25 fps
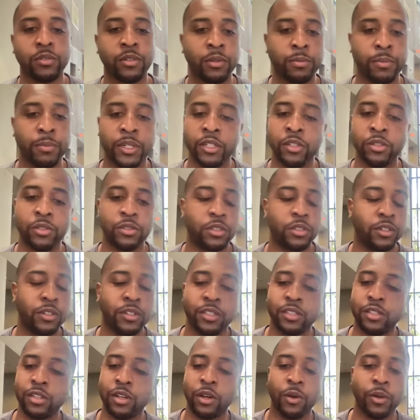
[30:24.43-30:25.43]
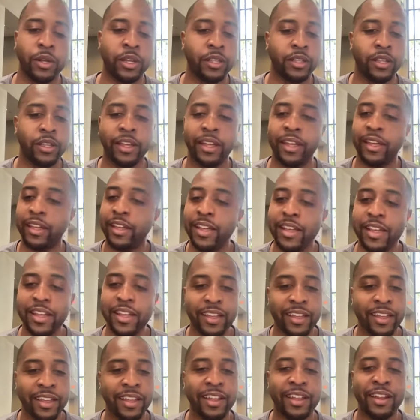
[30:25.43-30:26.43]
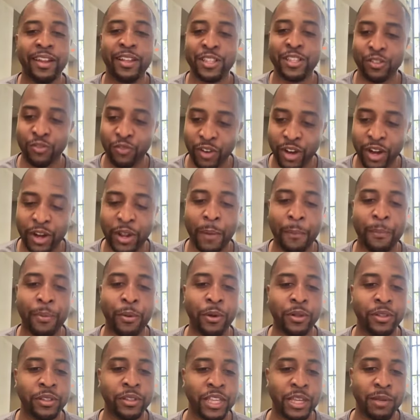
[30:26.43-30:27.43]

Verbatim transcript: You know, Manuj. So it, it it is very important.